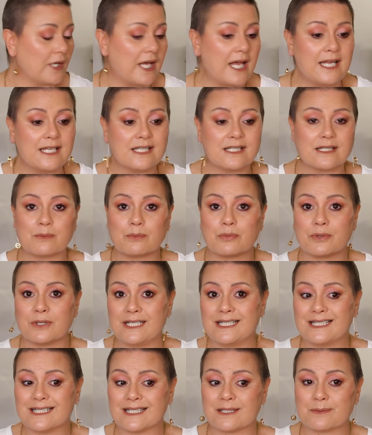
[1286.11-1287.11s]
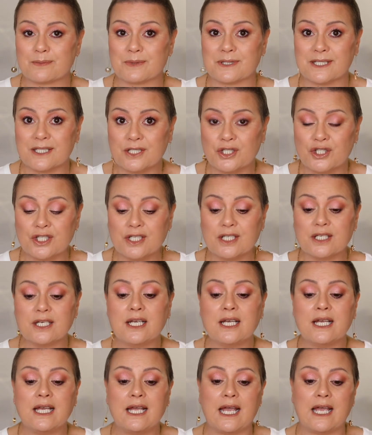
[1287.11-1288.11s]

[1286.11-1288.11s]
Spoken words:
that has the predisposition,